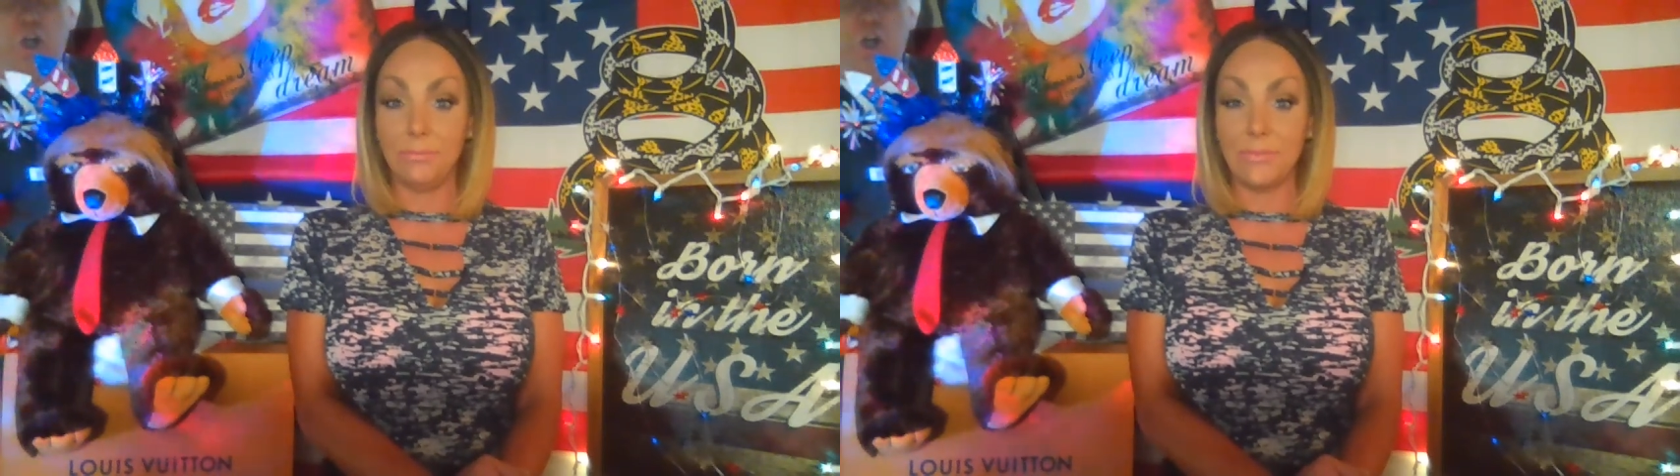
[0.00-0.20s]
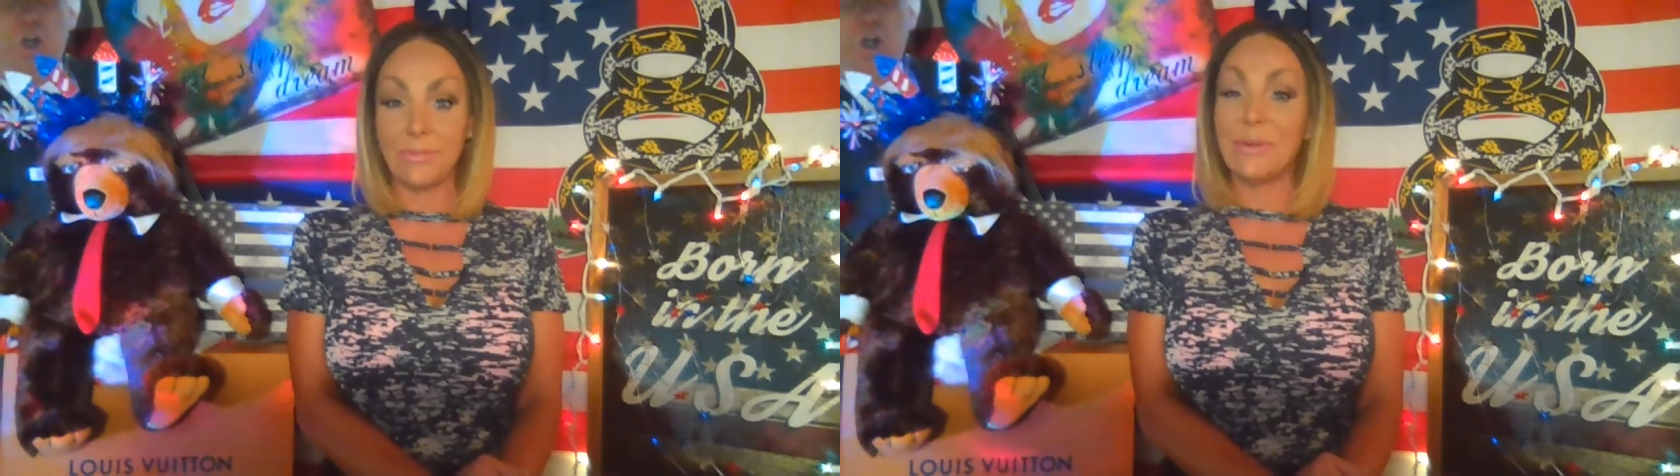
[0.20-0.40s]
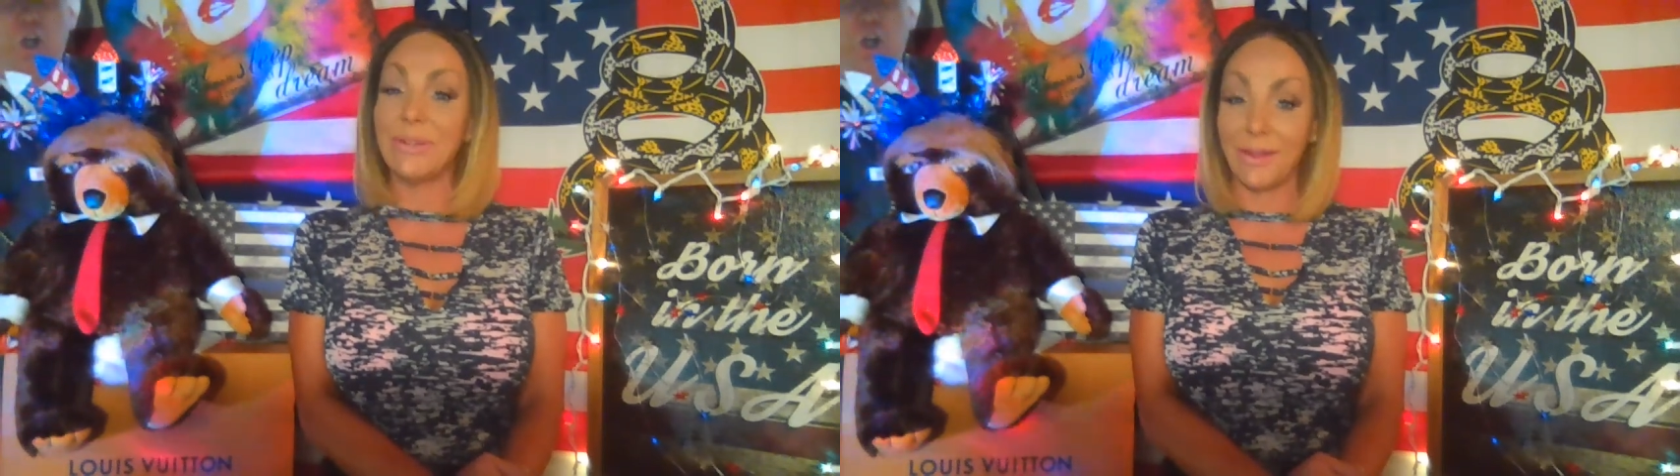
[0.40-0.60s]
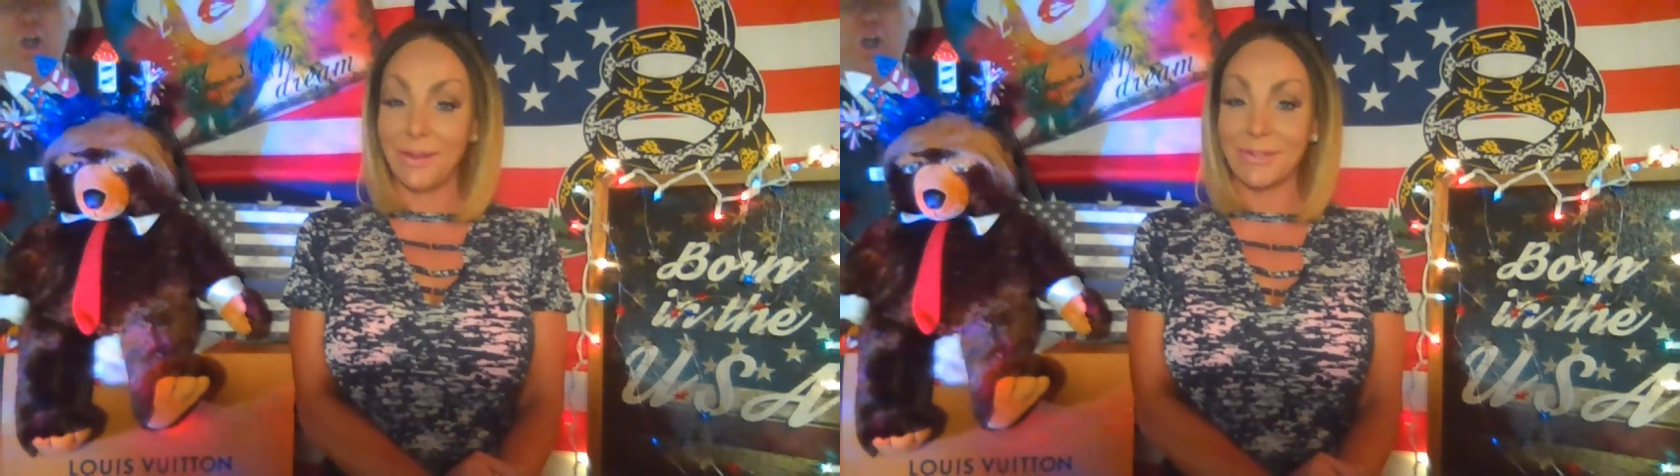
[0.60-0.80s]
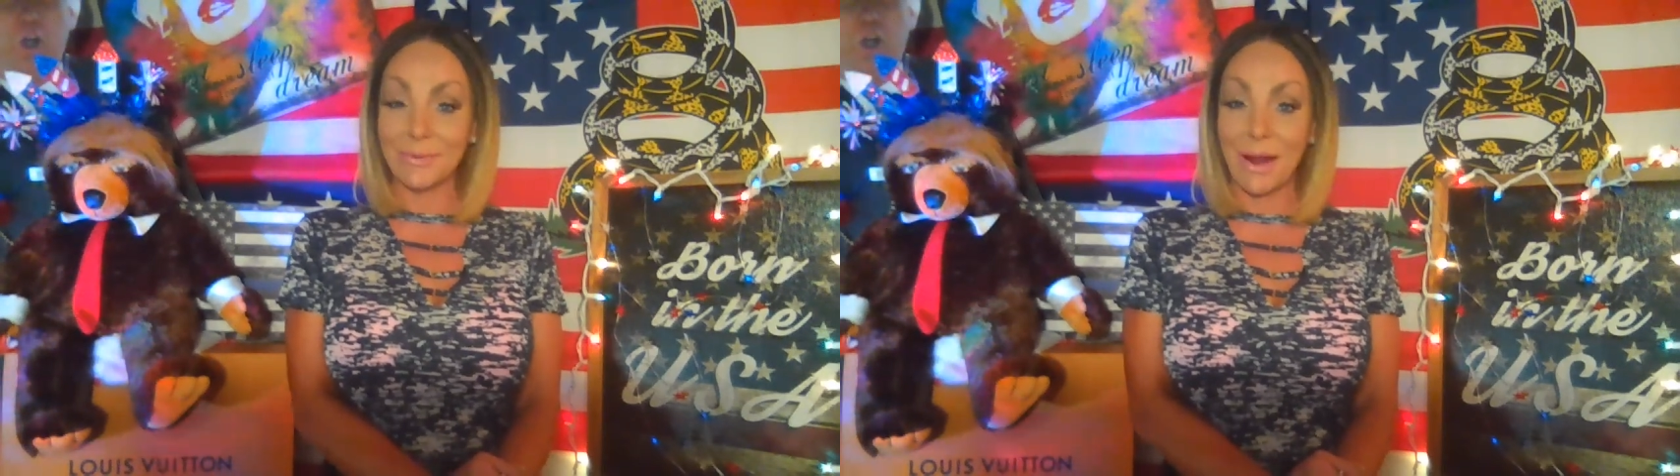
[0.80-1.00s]
So hit that like,
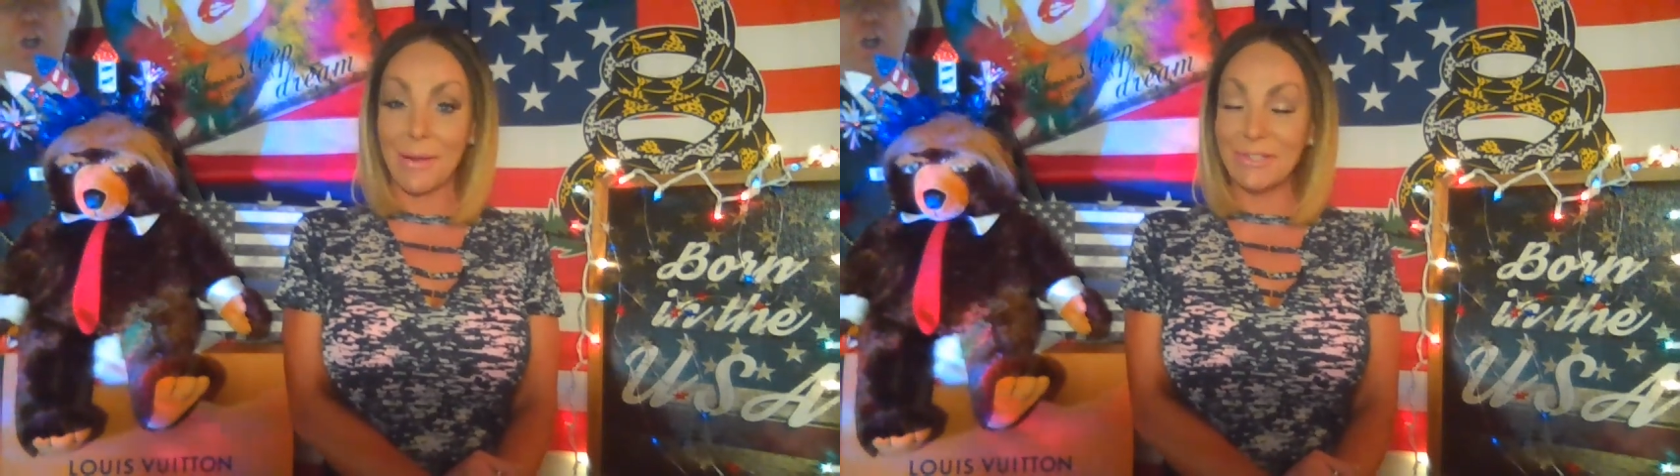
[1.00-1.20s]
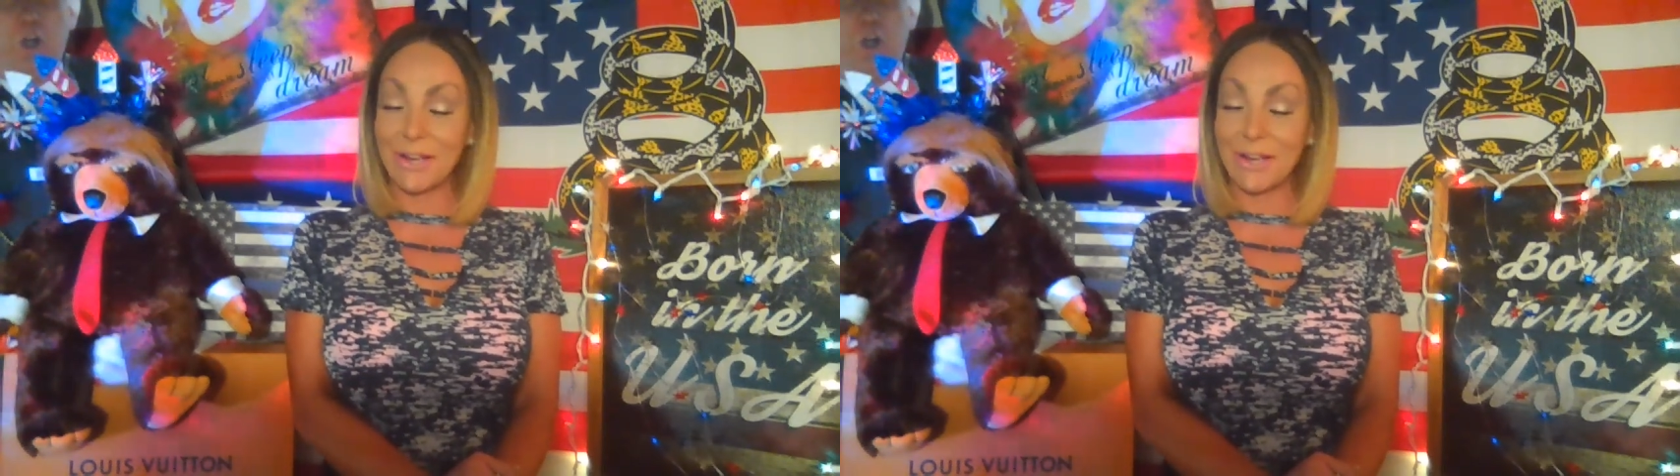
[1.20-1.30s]
subscribe, and